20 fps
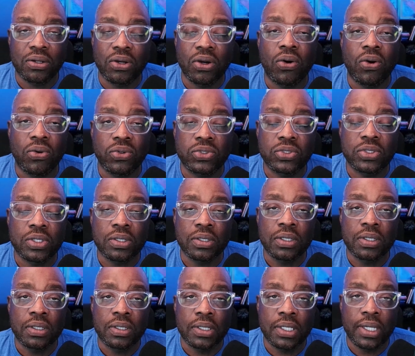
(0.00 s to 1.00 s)
goals
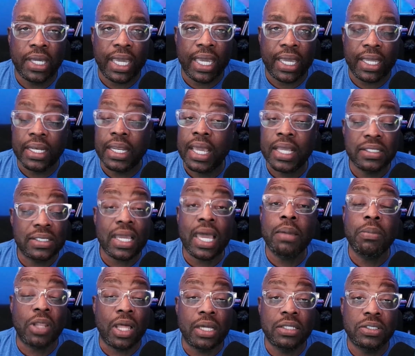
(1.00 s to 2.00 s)
and
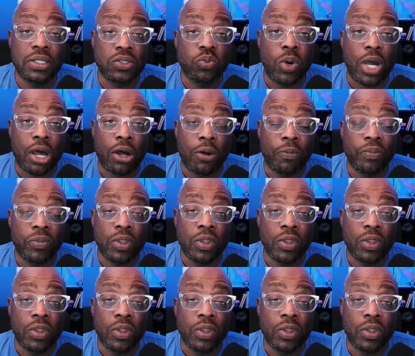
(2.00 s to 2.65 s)
timelines as well.